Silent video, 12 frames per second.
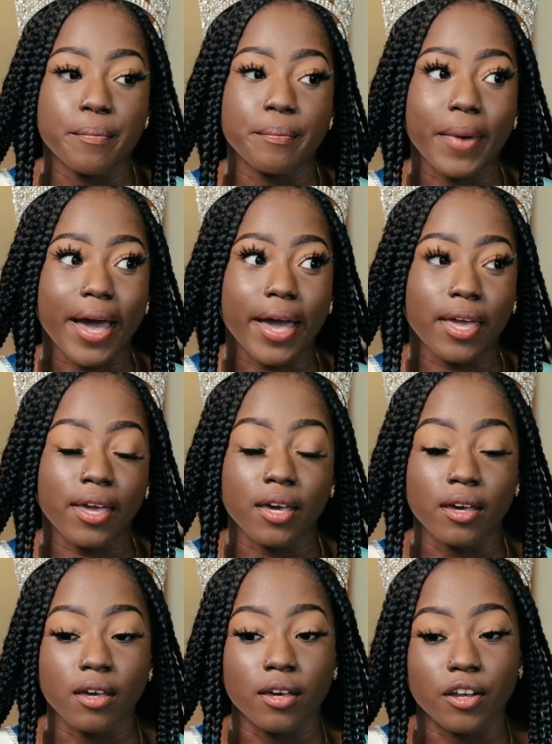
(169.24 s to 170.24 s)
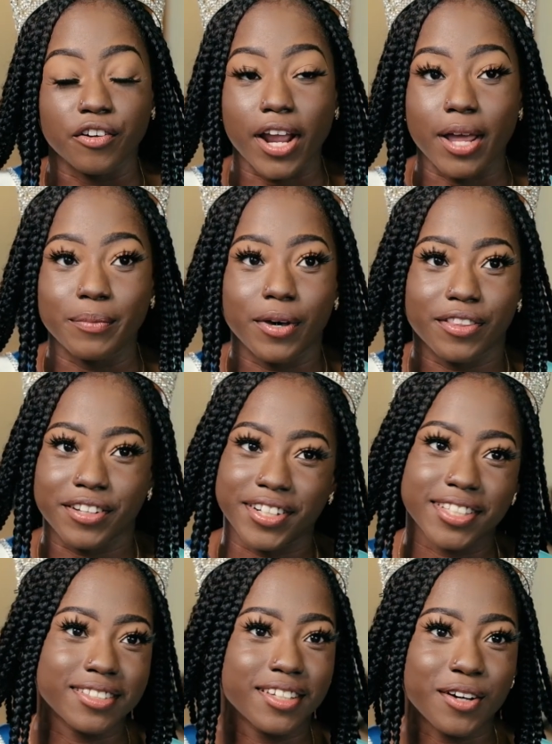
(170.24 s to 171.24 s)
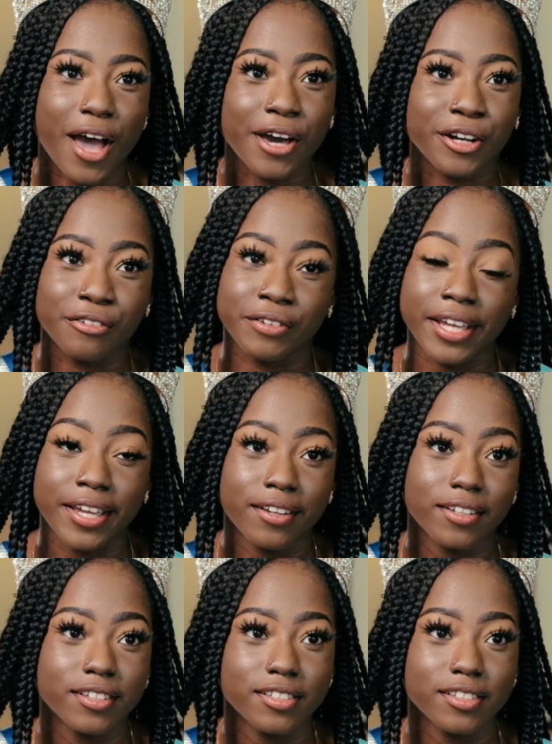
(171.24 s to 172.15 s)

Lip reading: My grandmother doesn't know how to read,